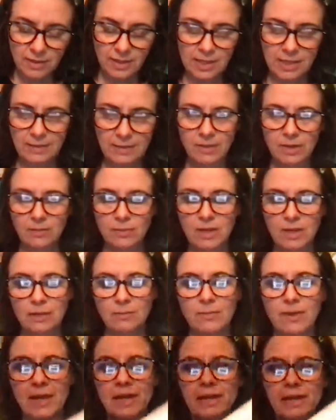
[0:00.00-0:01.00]
And I'm going to make
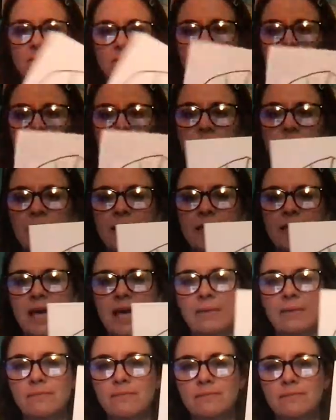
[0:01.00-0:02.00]
mine sort of like
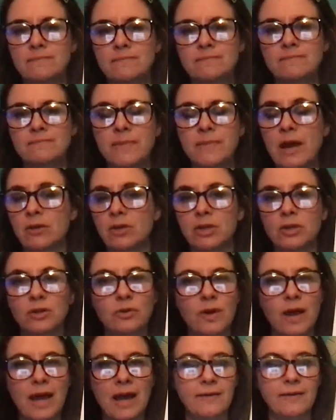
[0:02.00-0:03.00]
that. Now, you
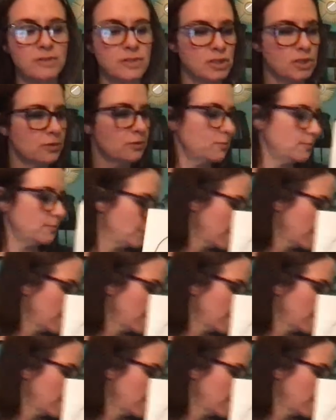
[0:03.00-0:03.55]
don't have to.